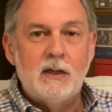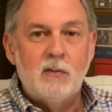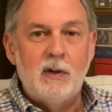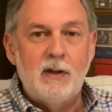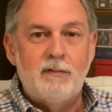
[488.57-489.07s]

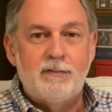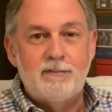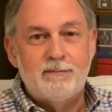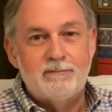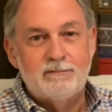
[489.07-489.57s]
We've
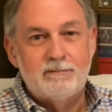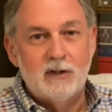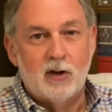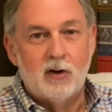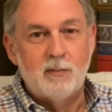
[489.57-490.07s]

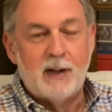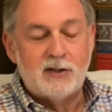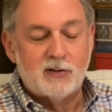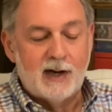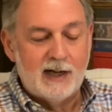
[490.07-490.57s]
learned by
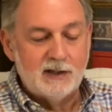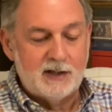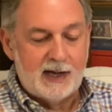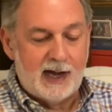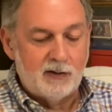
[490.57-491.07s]
trial
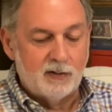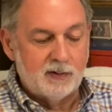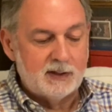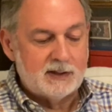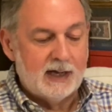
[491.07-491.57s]
and error
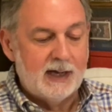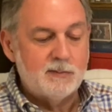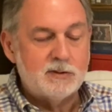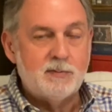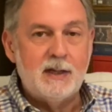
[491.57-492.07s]
at
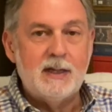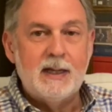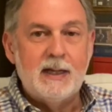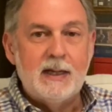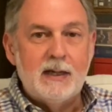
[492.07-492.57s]
times, but
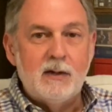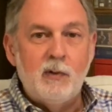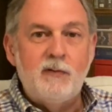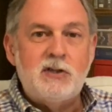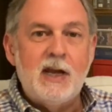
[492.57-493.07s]

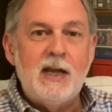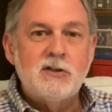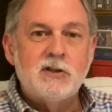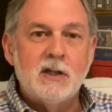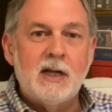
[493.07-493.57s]
we've
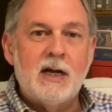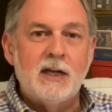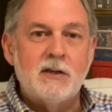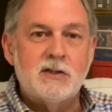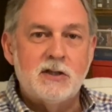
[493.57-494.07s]
changed a
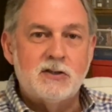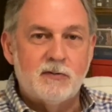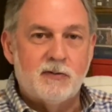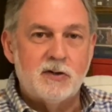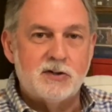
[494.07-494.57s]
lot since the
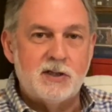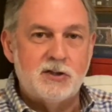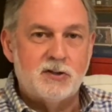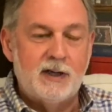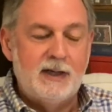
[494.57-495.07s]
first
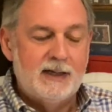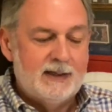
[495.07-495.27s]
century,